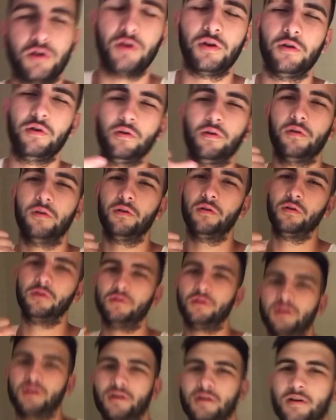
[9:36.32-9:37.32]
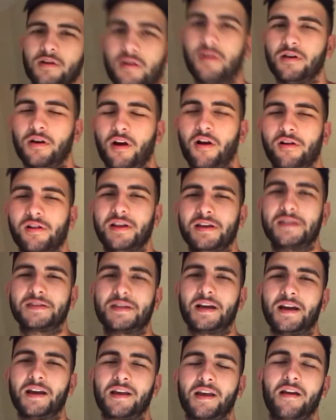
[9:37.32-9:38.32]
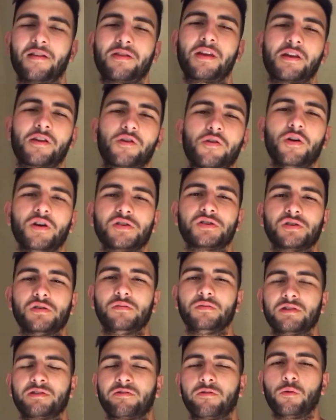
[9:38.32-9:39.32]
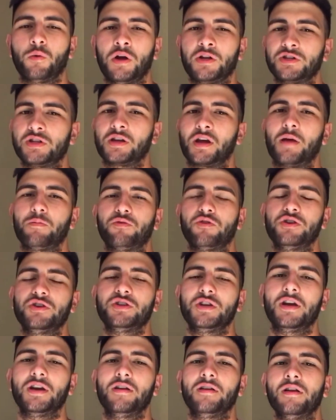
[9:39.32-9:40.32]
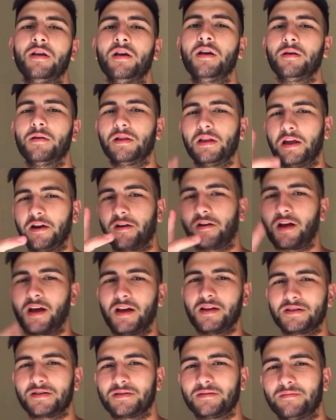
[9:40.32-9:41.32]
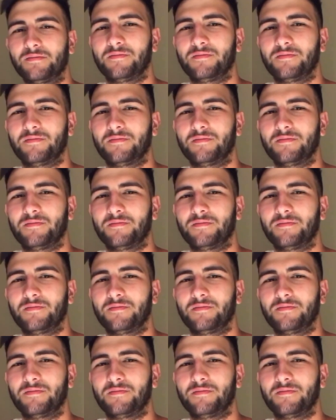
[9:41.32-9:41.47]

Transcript: Dude, Gnarly is signing out. Thank you all so much for watching. I appreciate it. Later, guys.